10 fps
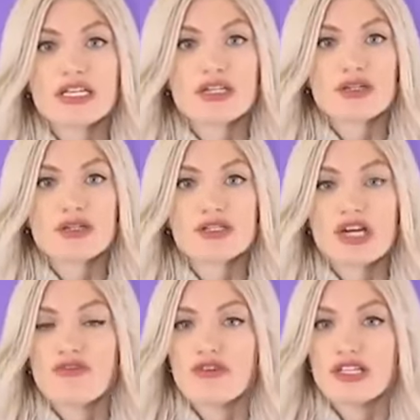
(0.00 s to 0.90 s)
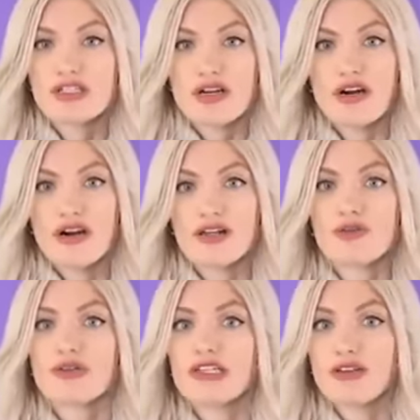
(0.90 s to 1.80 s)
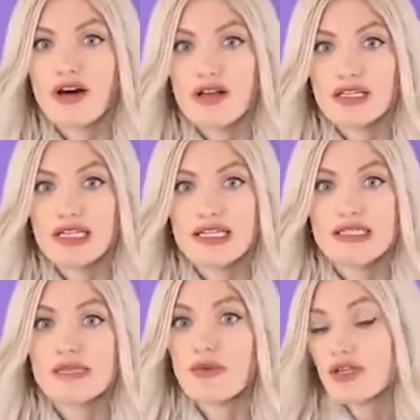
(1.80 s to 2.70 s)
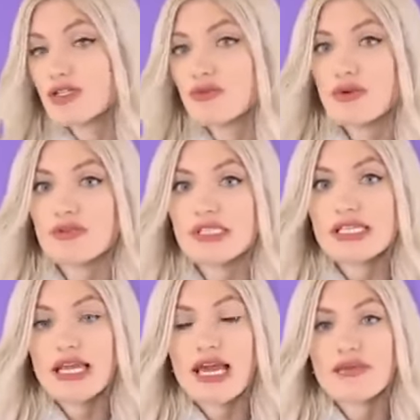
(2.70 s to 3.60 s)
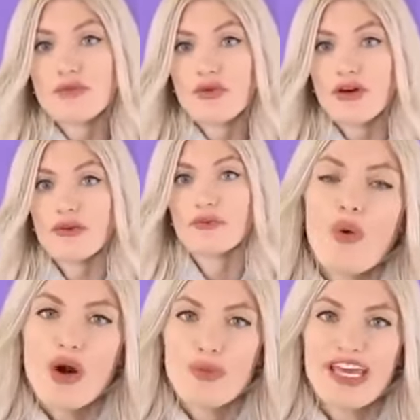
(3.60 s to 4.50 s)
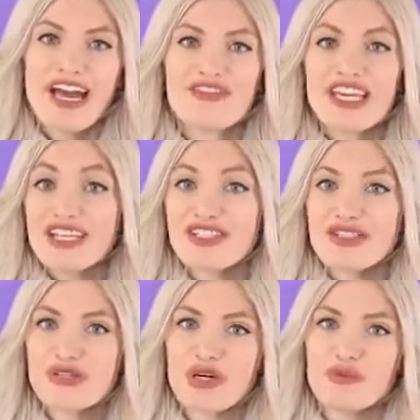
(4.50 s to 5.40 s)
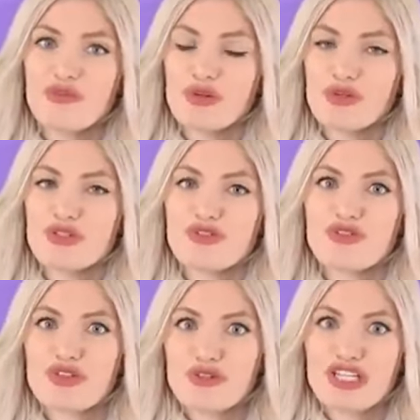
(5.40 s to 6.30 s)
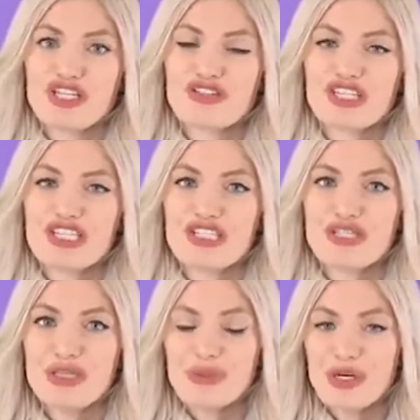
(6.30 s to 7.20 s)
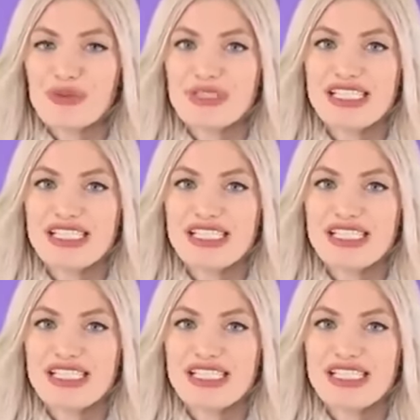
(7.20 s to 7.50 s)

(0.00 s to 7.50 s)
include Jeffree Star, Lori Loughlin, DeMar DeRozan, and more. While we have yet to scope photos of Khloe and Kris's new home